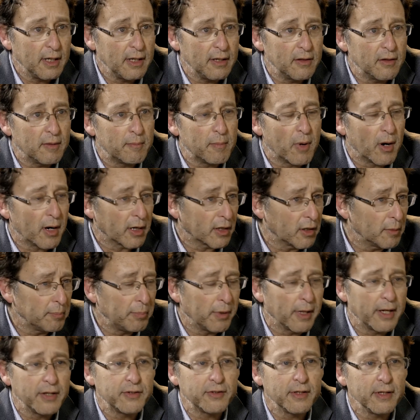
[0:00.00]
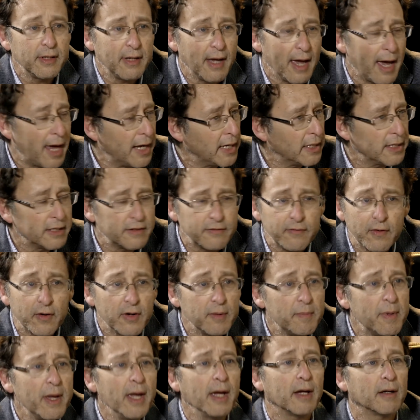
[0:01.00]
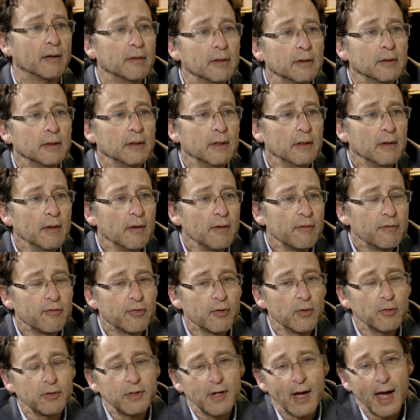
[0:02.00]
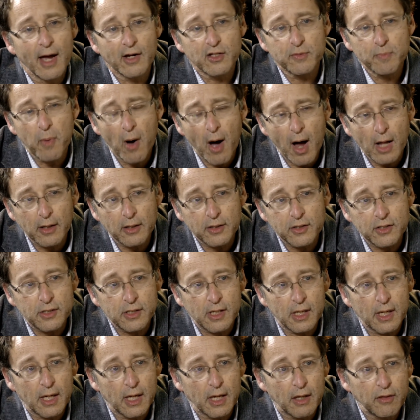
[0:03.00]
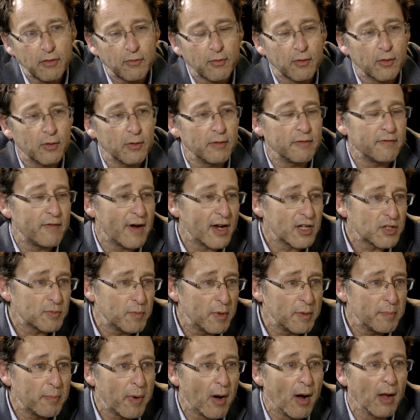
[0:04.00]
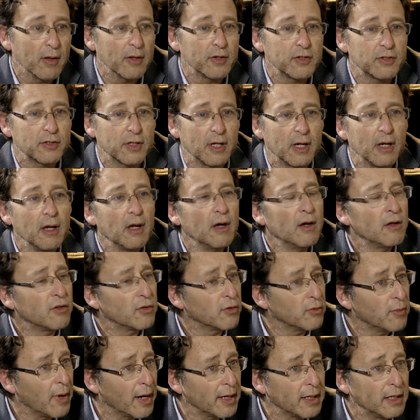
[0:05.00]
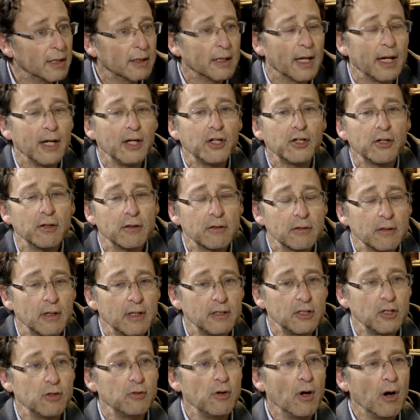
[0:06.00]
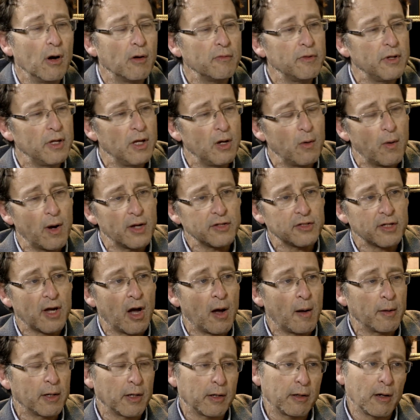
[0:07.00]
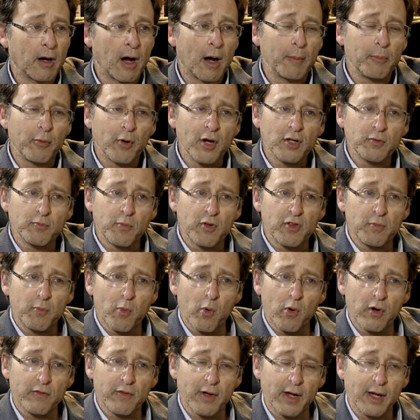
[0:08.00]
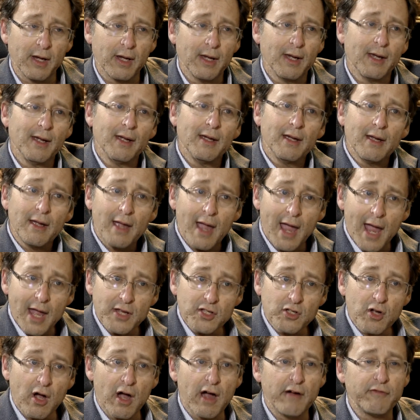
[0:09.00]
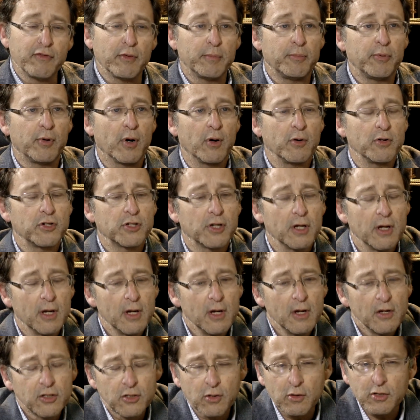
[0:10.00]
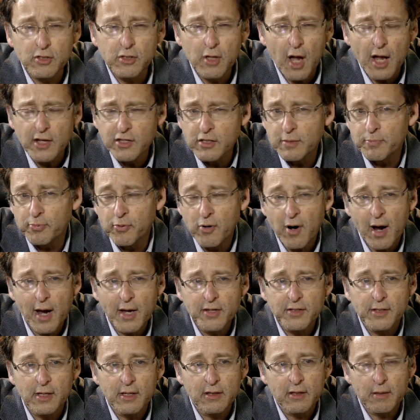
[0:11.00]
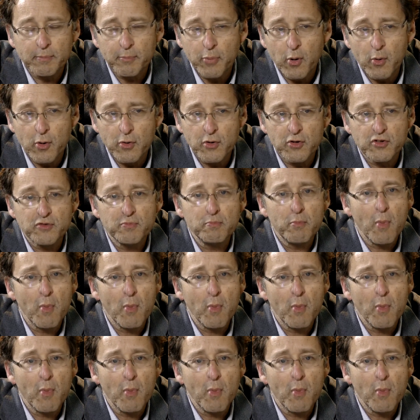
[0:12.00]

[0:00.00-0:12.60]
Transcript: in the marketplace in Canada is very big, through tax policy, through investment policy, through regulations. As you know, the U S op- operates with more of a hands-off approach. Yeah. So it's not surprising that Porter's